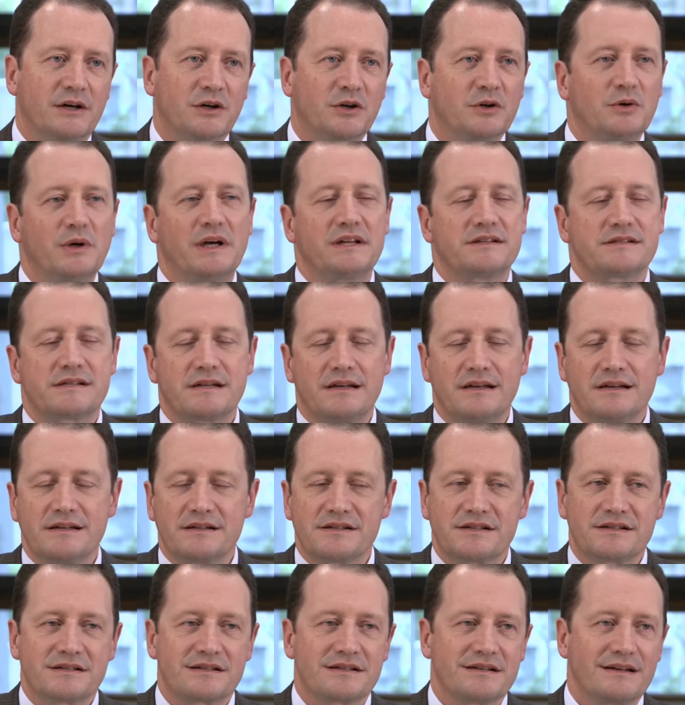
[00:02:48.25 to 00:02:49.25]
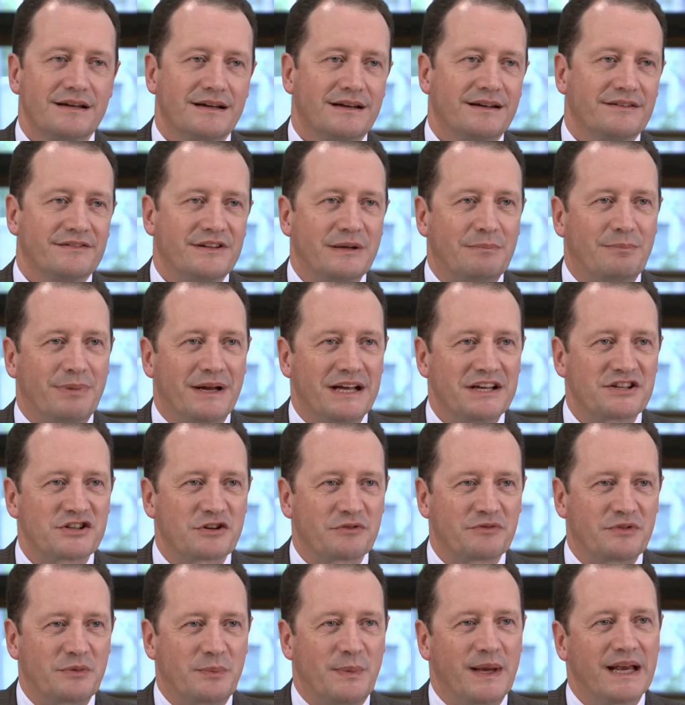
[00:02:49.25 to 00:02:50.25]
oh, ETSI is the place
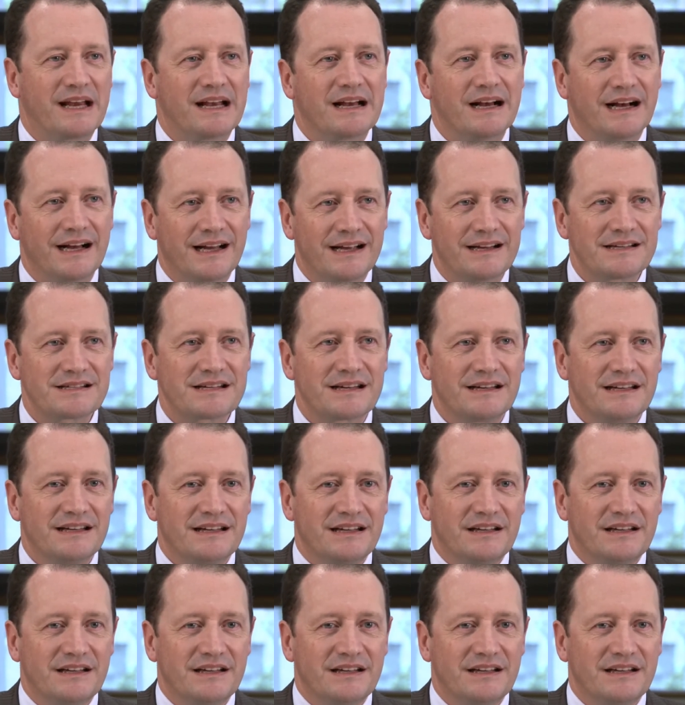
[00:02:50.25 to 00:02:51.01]
of the big guys,